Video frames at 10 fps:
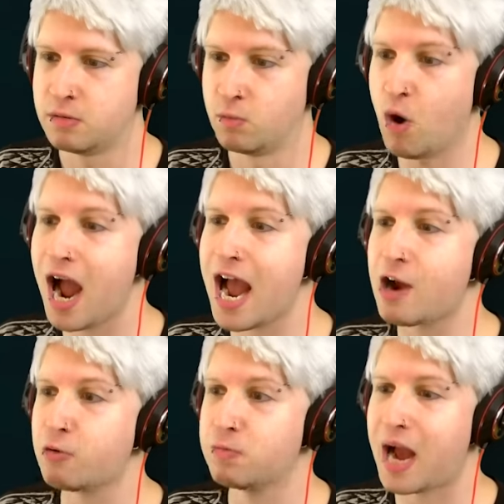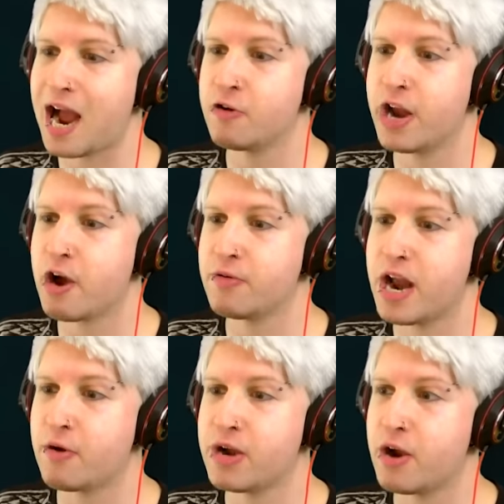Wow! No! No!
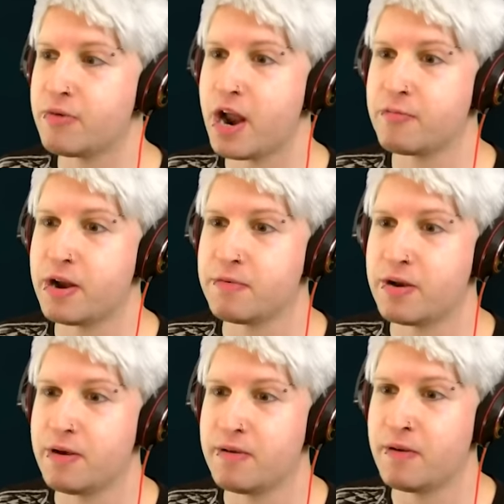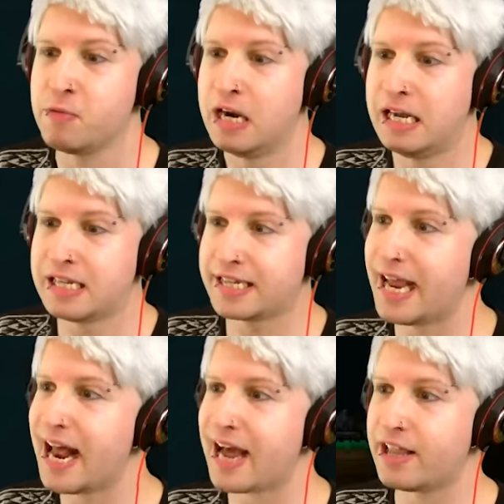No! No! No! No! No! No!
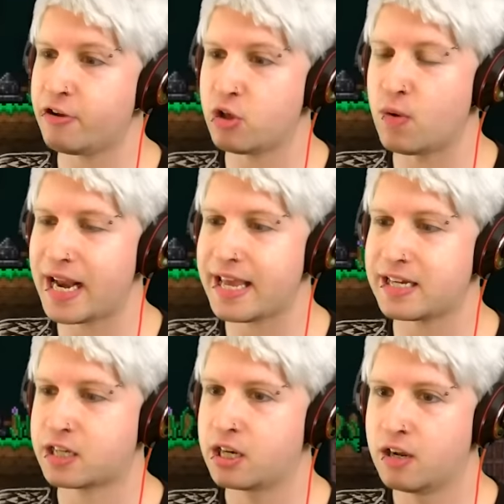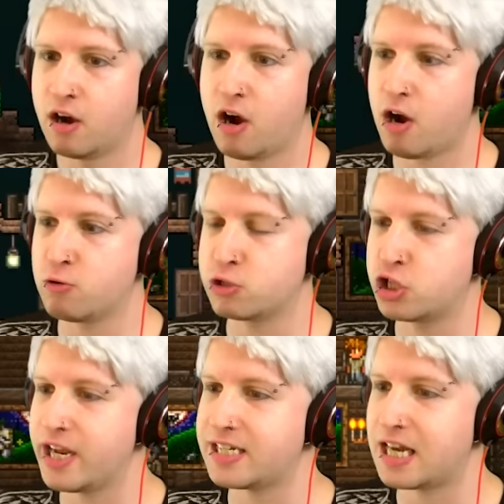Get out of there, you idiot! Oh,
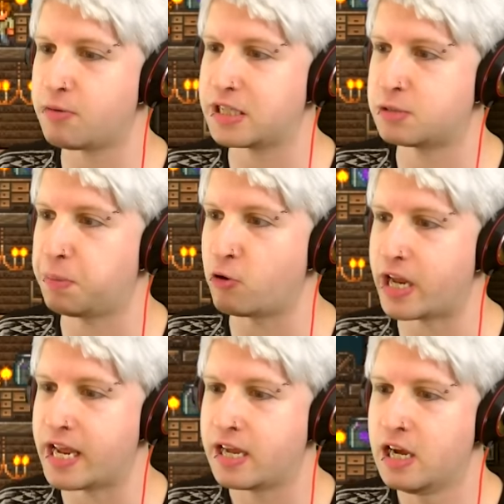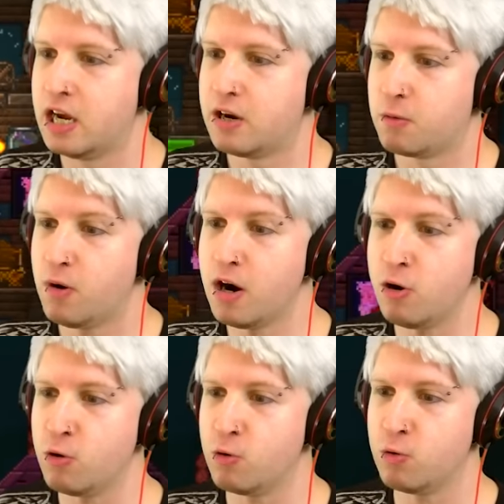jeez, that was spooky.
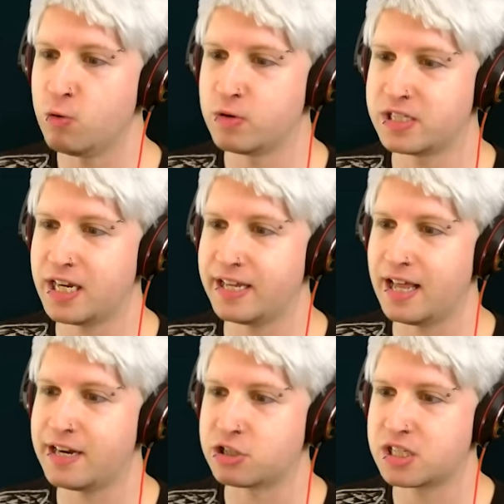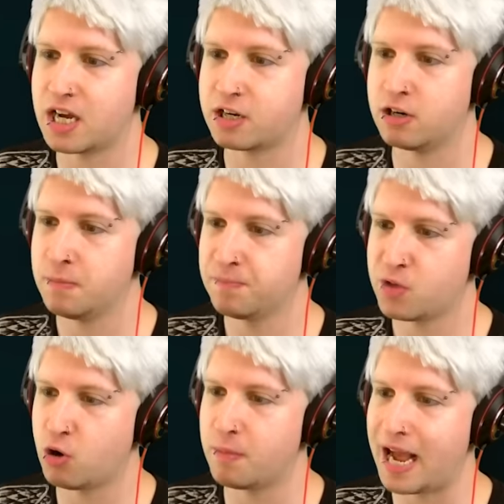Whoa! See you later, sucker.
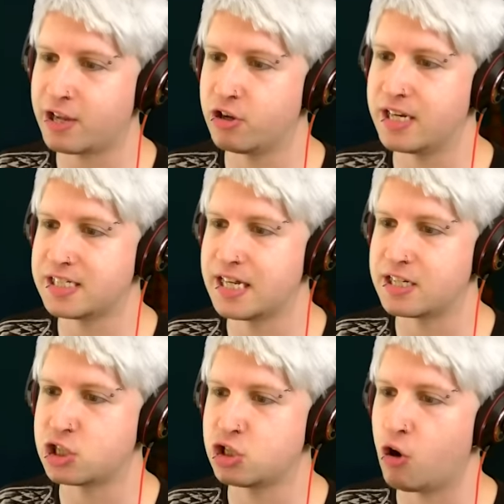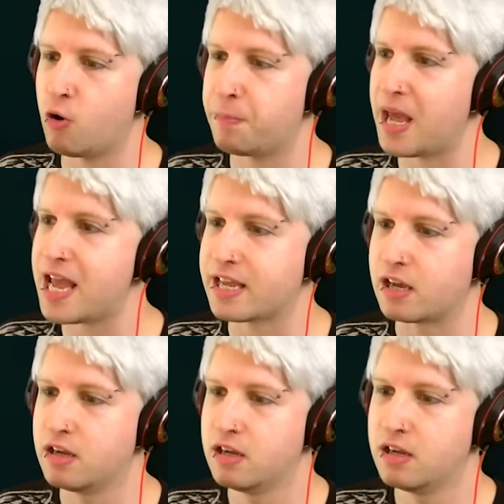Oh my goodness, he is so big.
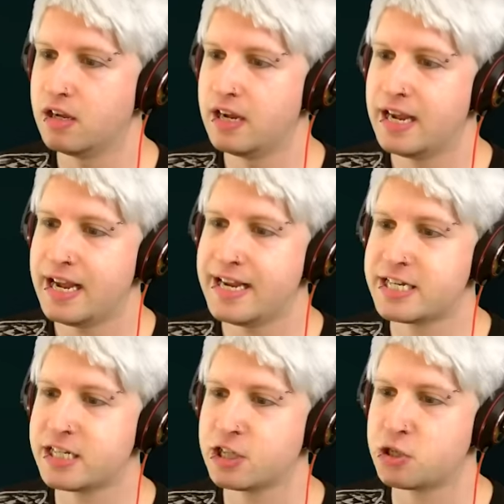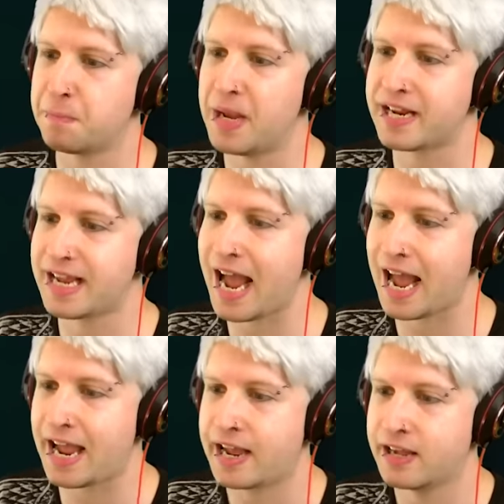He's such a big
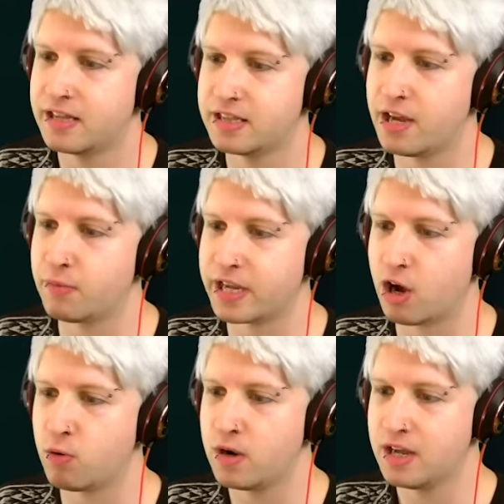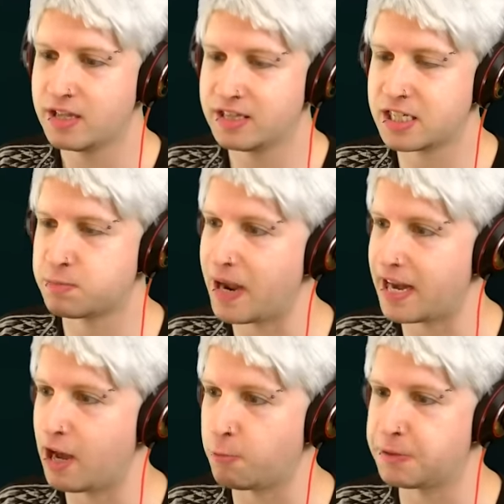guy. There we go. This
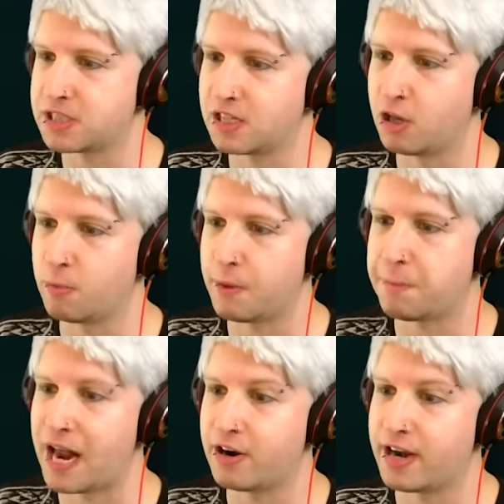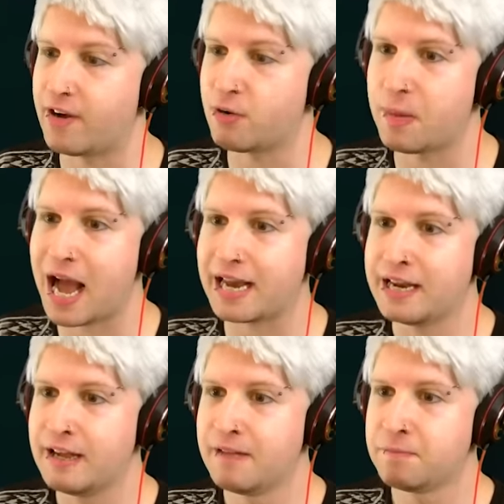might help us a little bit better. Never mind.
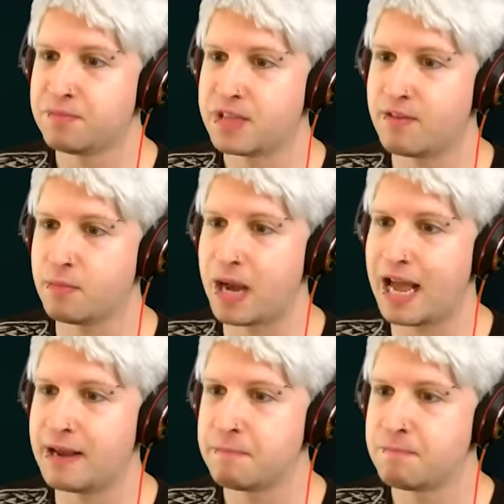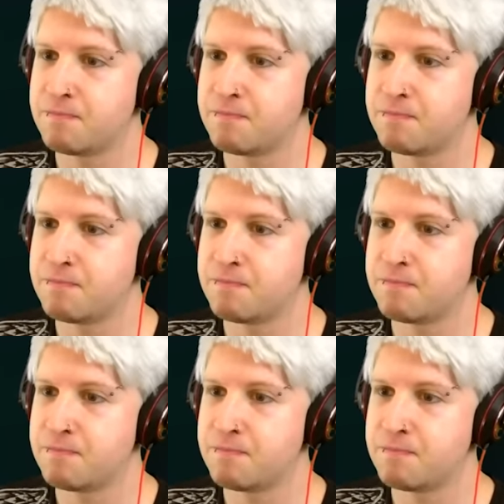Never mind.